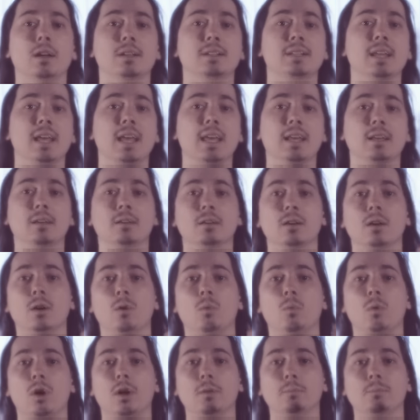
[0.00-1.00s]
take
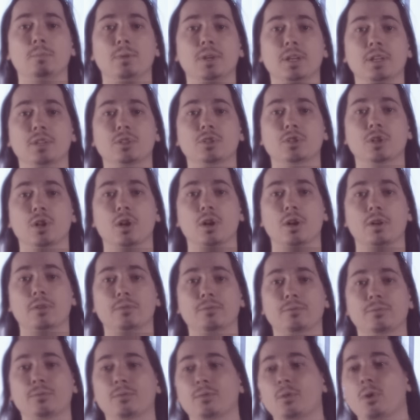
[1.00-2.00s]
one picture
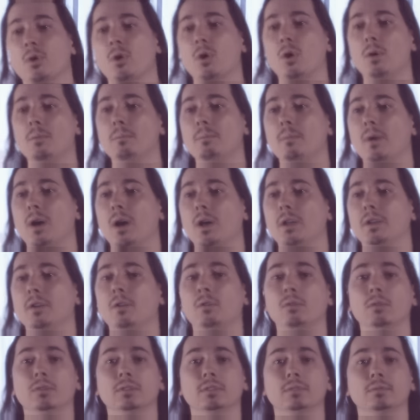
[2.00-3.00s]
from an
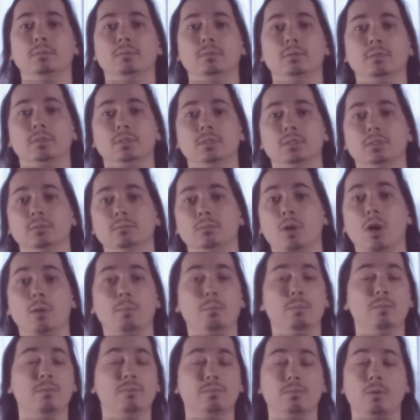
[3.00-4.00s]
old,
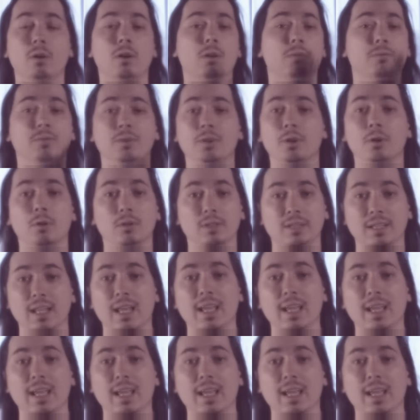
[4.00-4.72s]
of an old